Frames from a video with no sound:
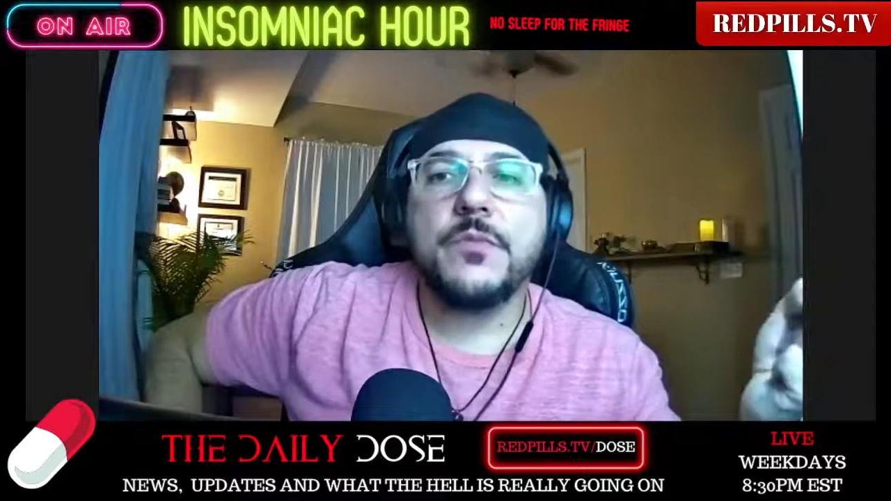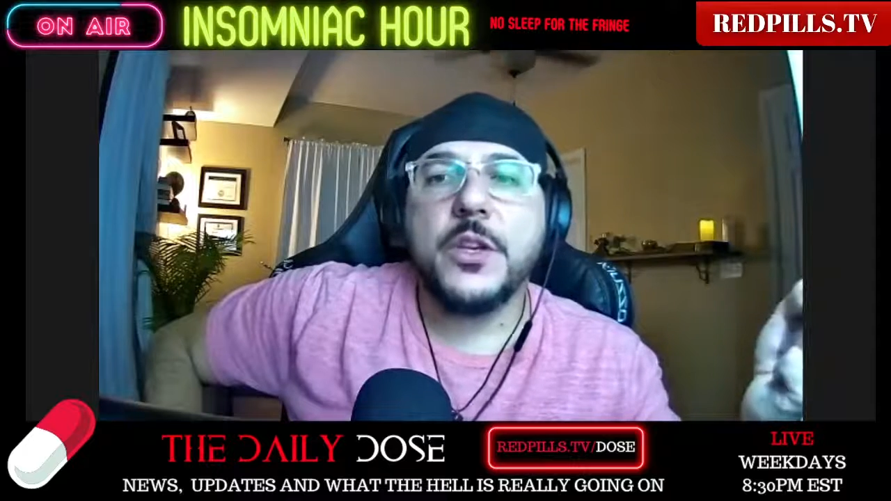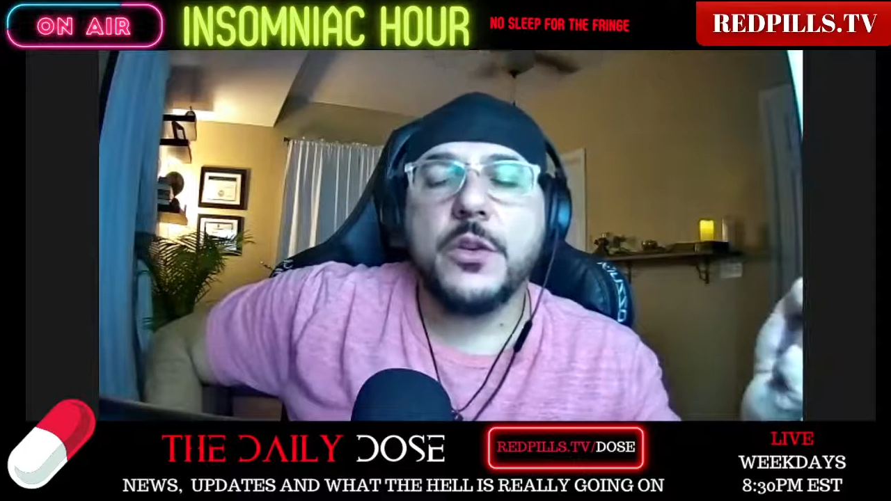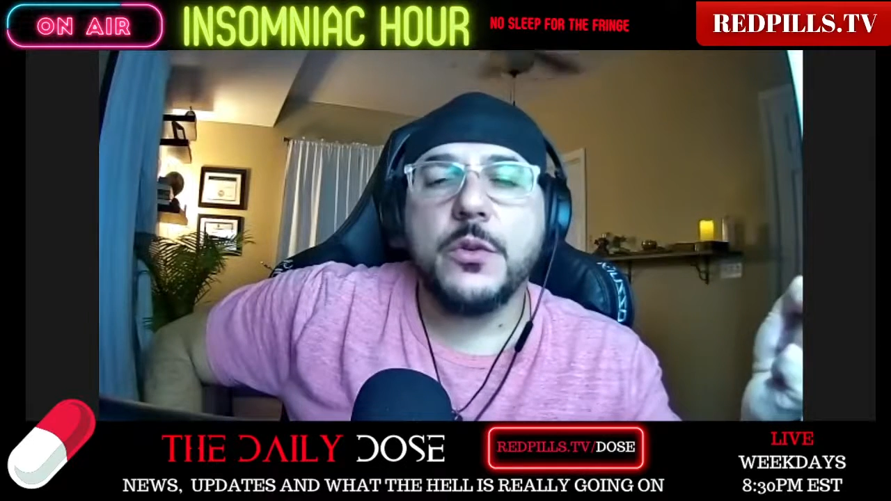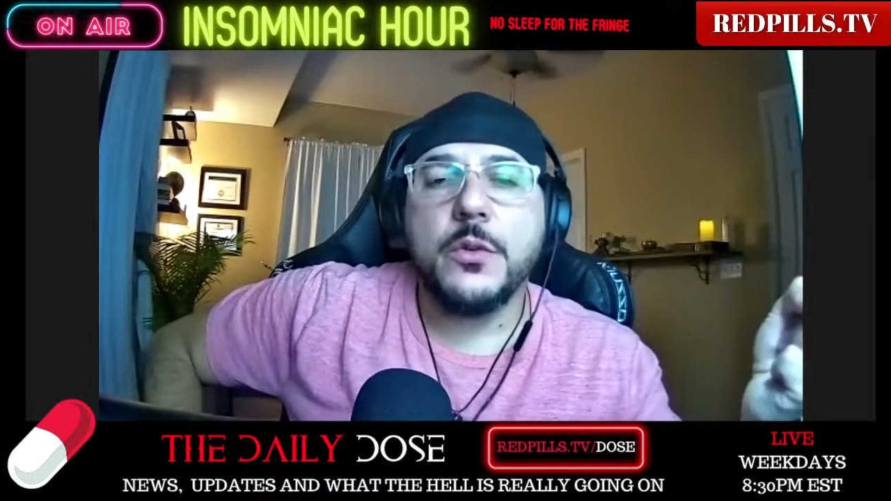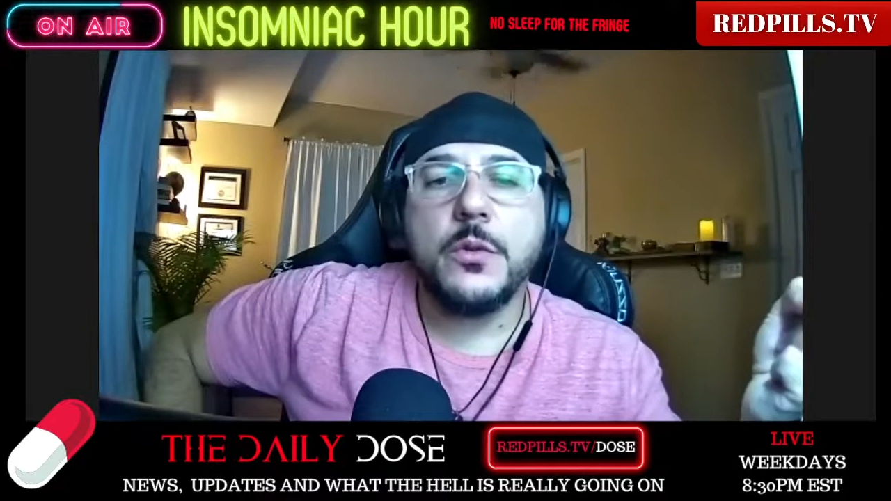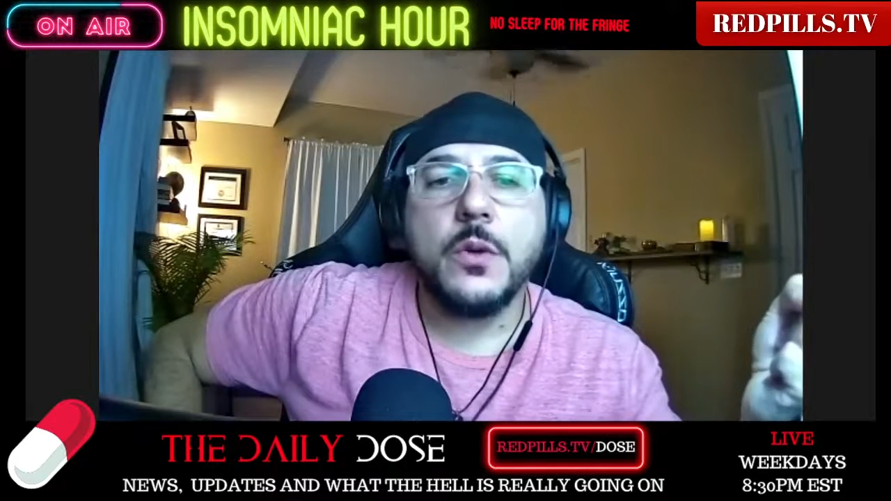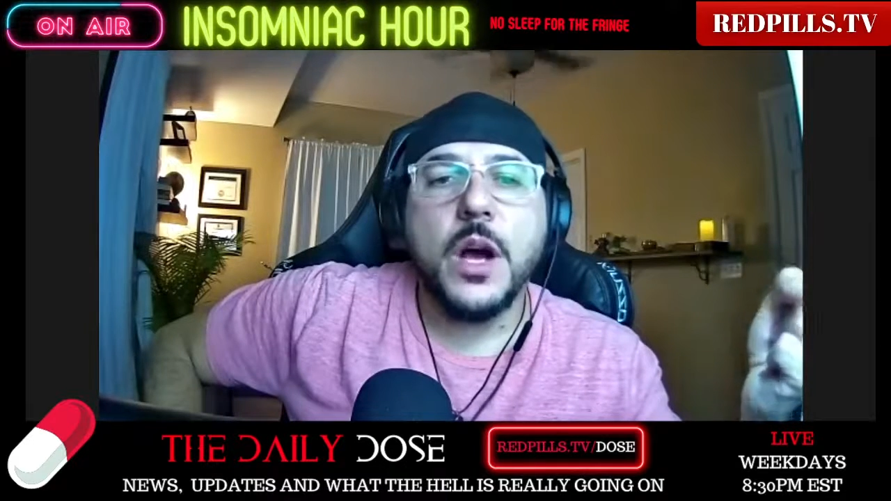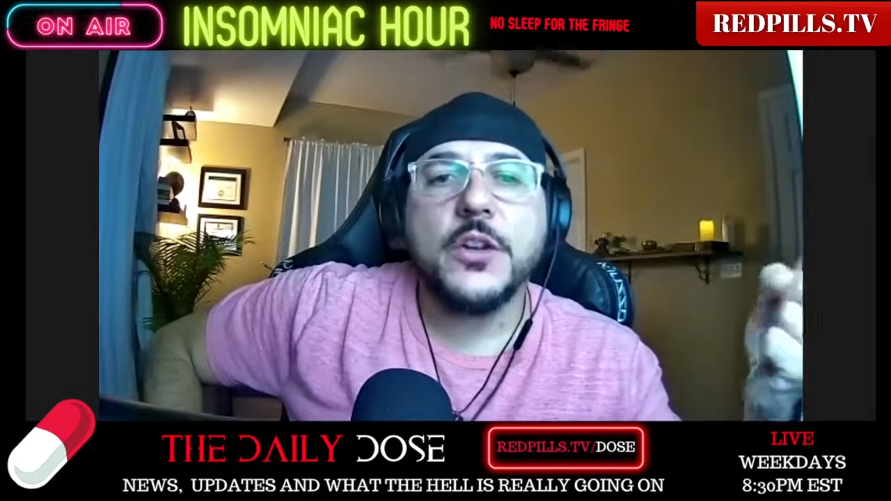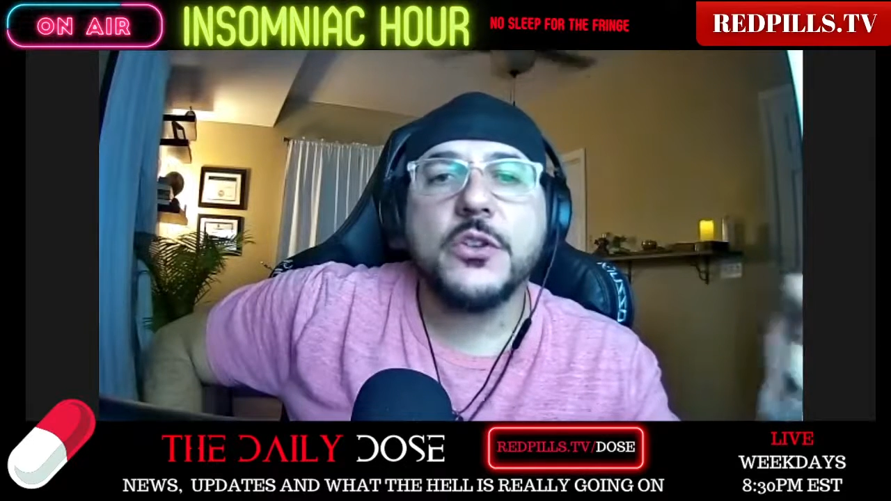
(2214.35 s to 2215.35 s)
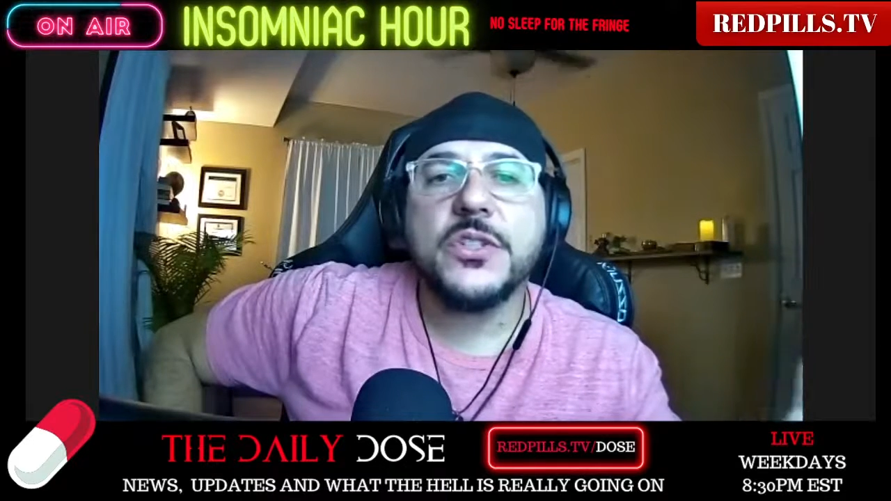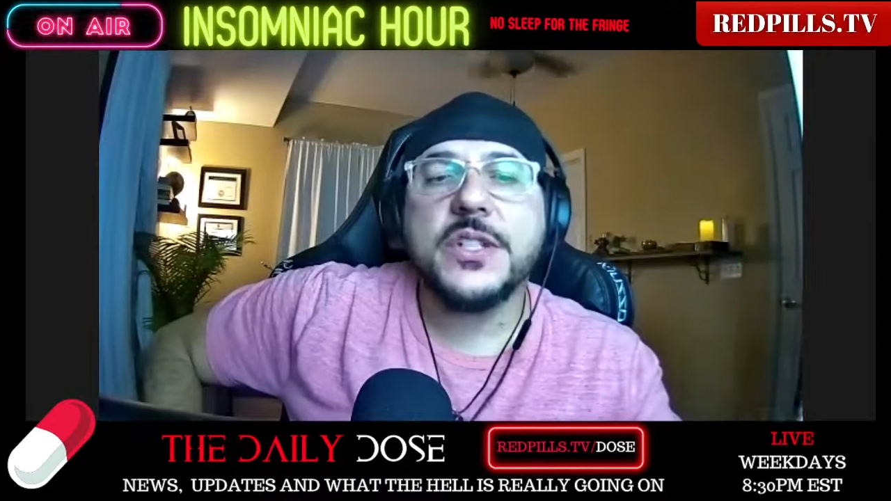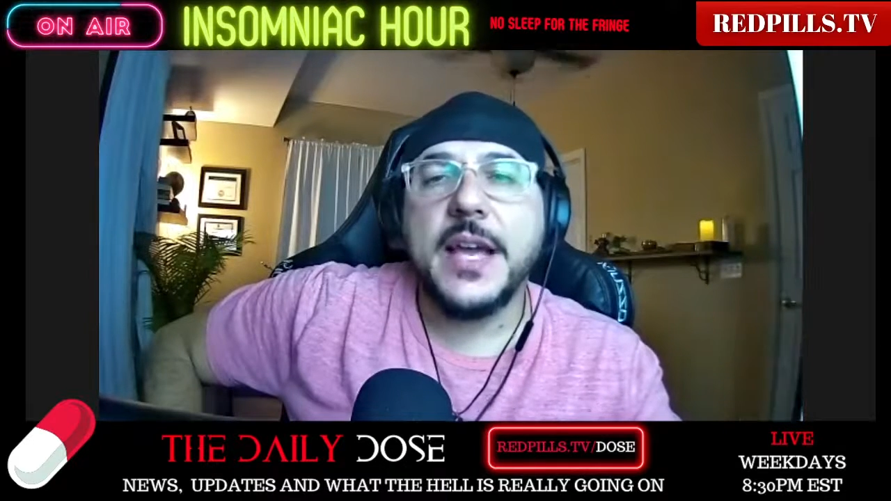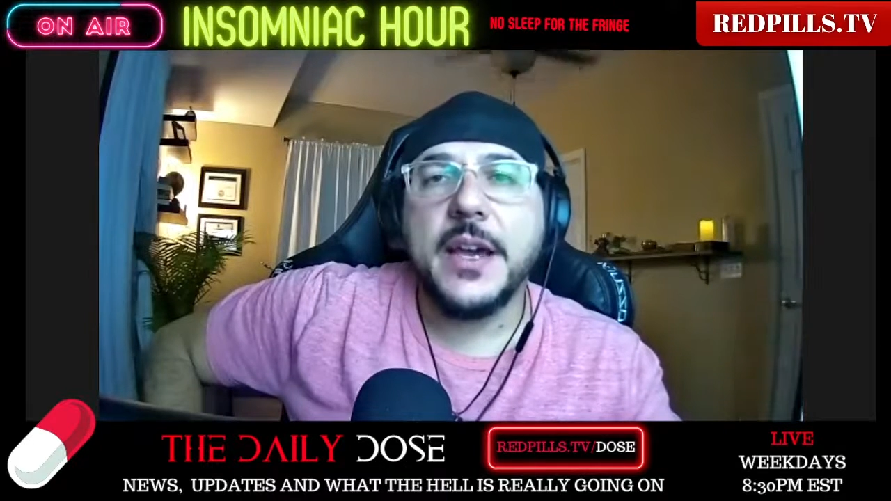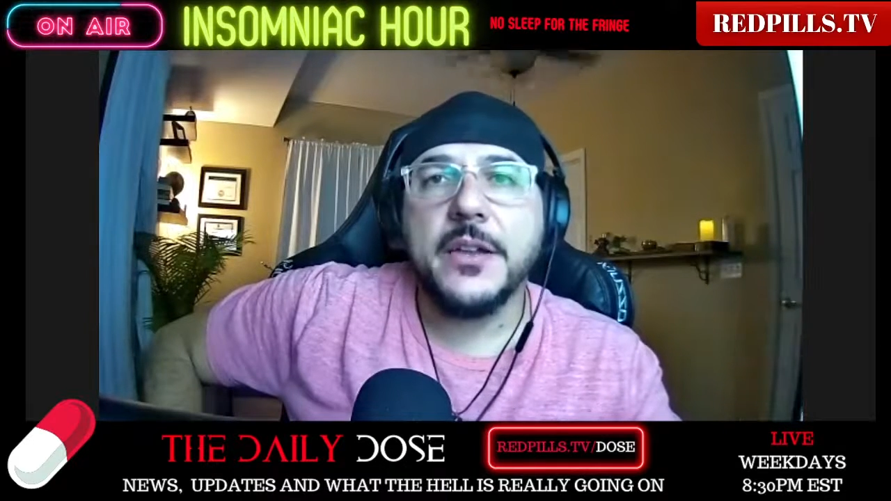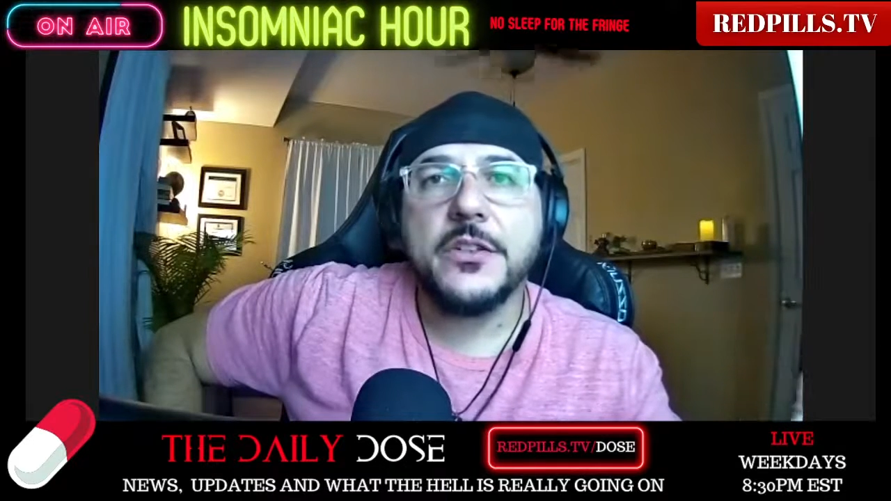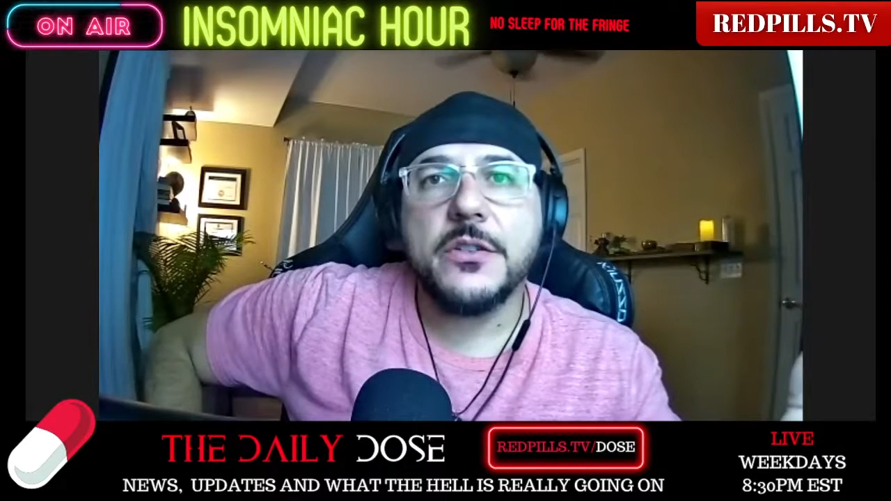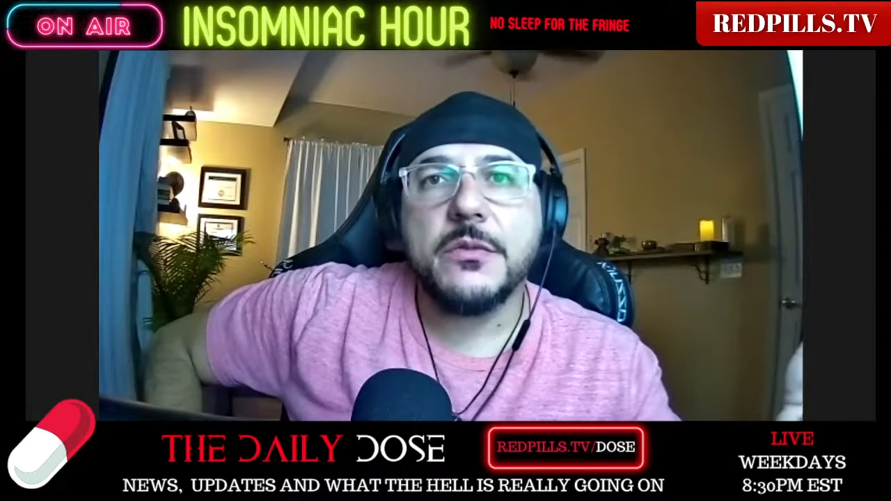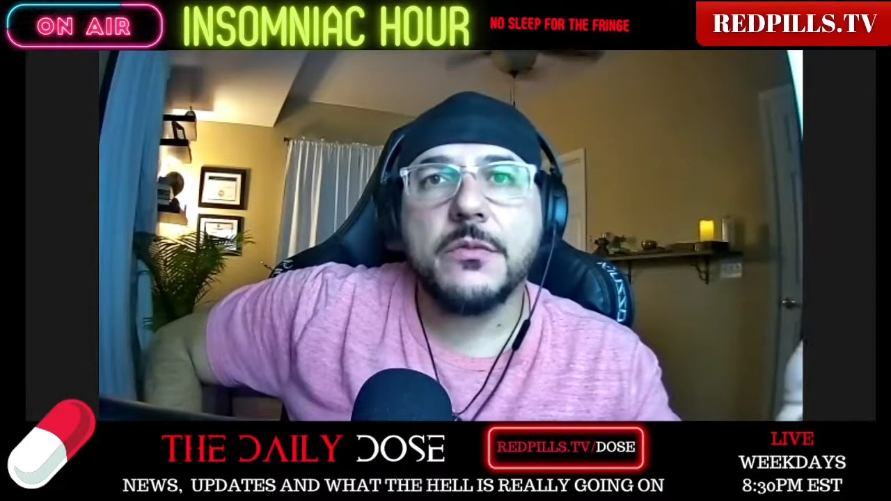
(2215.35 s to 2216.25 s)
you understand